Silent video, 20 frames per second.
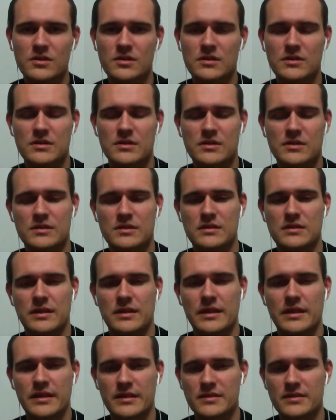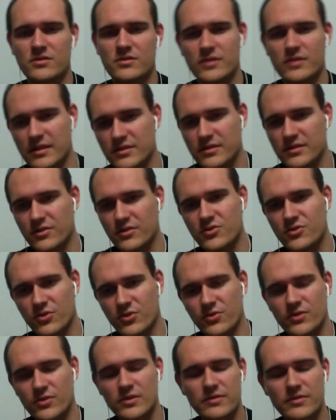and it's going to enter you and show
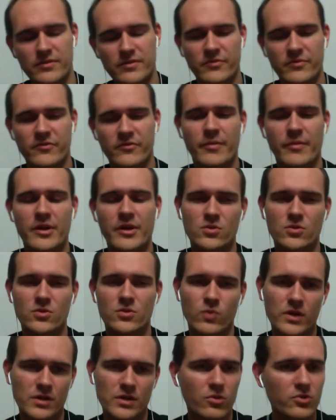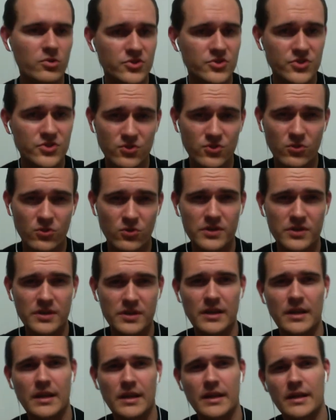you different information where the book is stored,
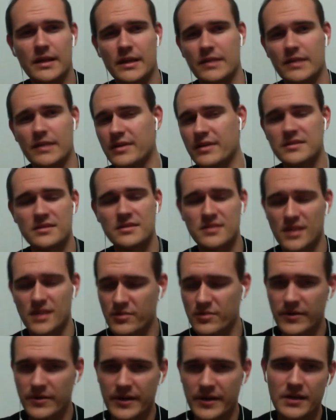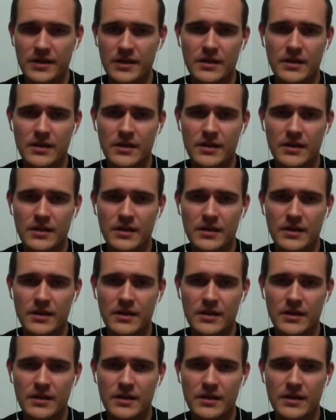if it has a summary,